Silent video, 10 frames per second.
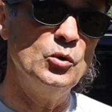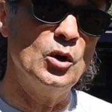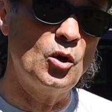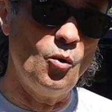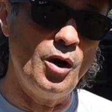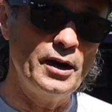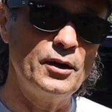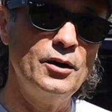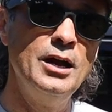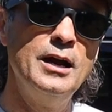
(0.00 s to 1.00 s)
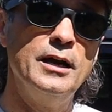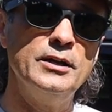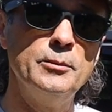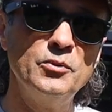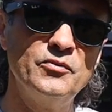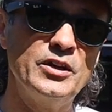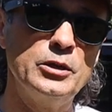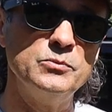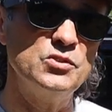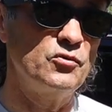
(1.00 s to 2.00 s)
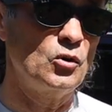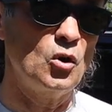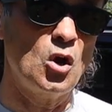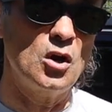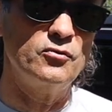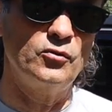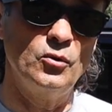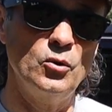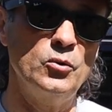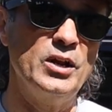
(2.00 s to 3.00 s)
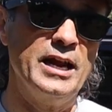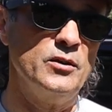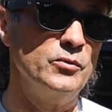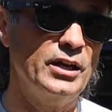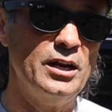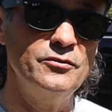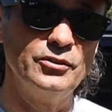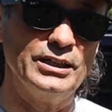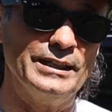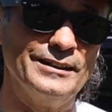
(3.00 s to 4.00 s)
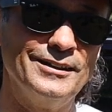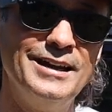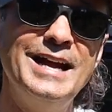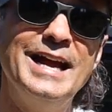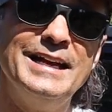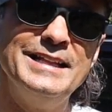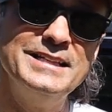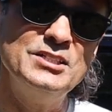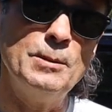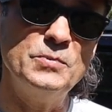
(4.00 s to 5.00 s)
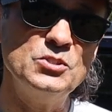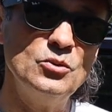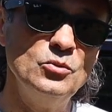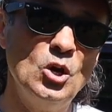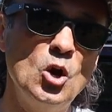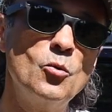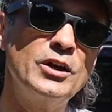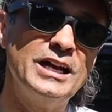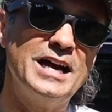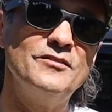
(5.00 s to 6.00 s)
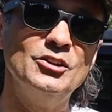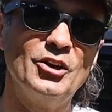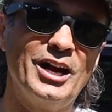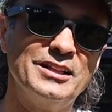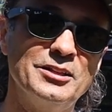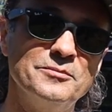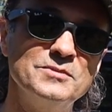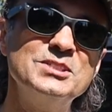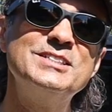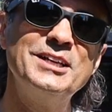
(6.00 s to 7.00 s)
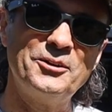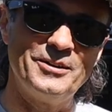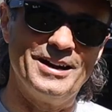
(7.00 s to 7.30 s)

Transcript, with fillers: to acquire a number of items for off-road and recovery gear, and in this episode we're going to have a look at them. Stick